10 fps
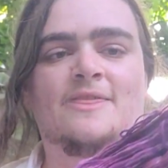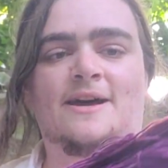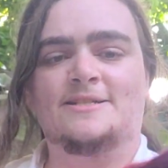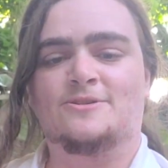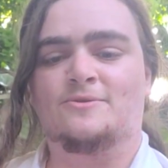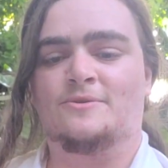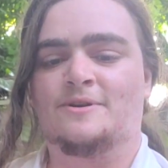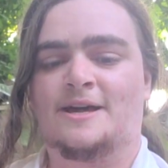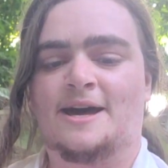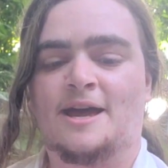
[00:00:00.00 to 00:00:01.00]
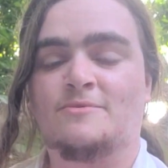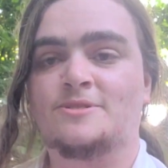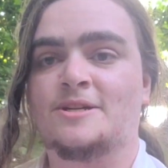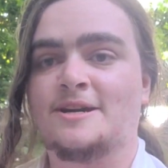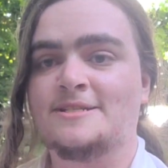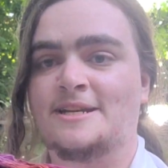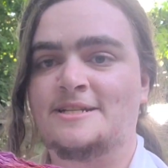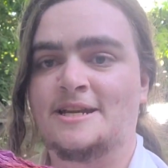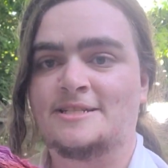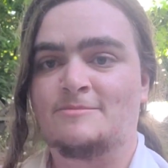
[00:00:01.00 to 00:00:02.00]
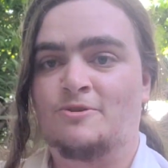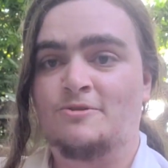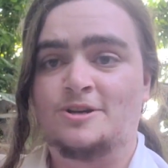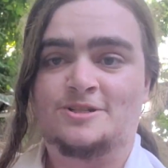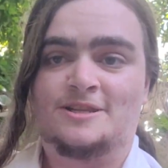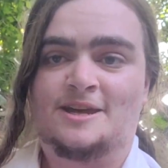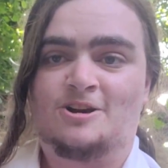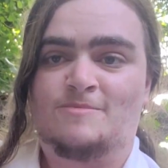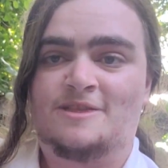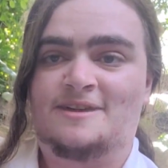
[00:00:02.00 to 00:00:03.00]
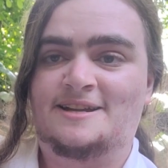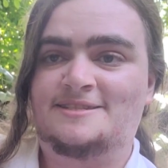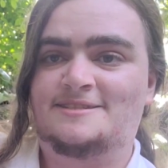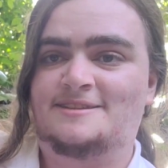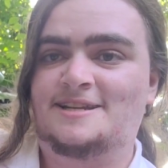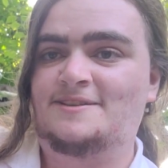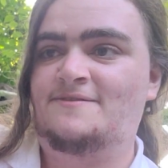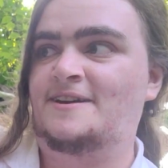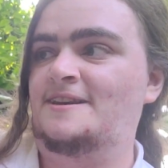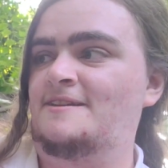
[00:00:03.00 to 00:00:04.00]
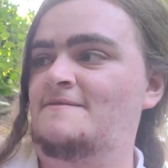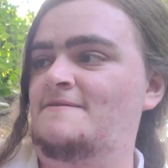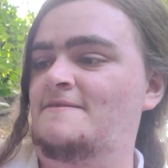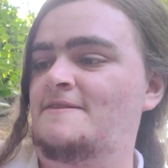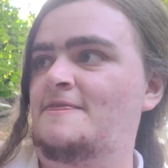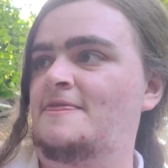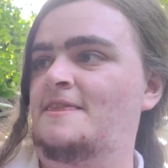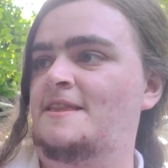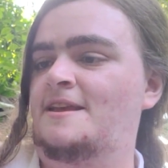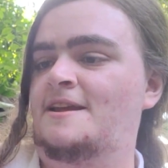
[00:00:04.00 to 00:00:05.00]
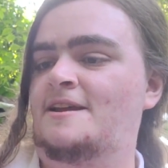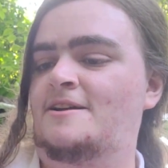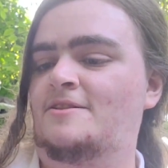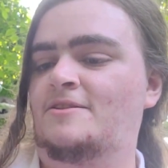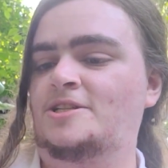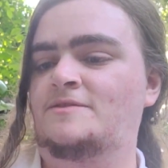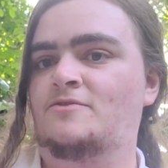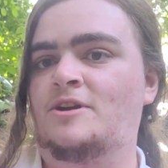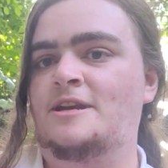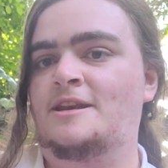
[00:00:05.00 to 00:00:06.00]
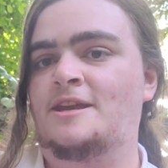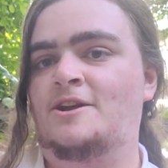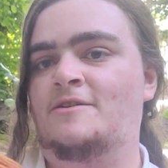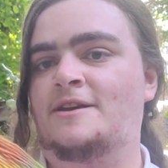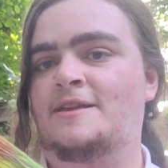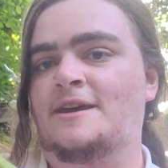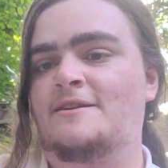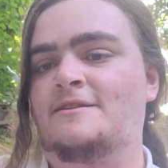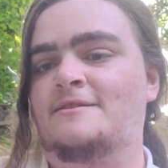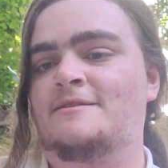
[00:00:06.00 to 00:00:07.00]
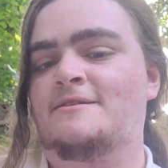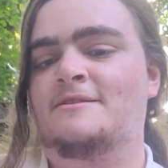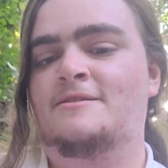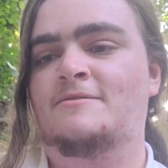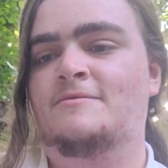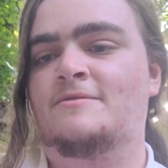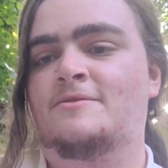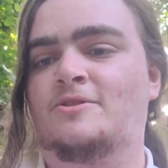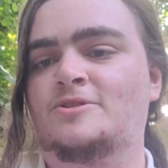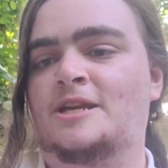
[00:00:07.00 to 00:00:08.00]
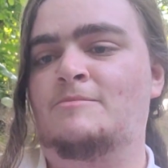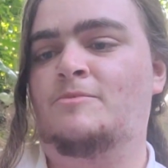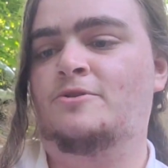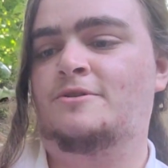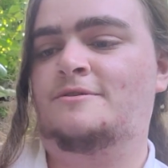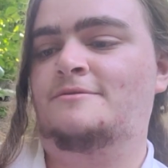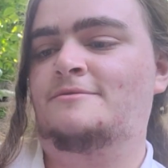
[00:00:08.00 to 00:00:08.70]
that's cool. I was not intending to get some orange in there, but that's fun. Lots of green in here, and like, looks like more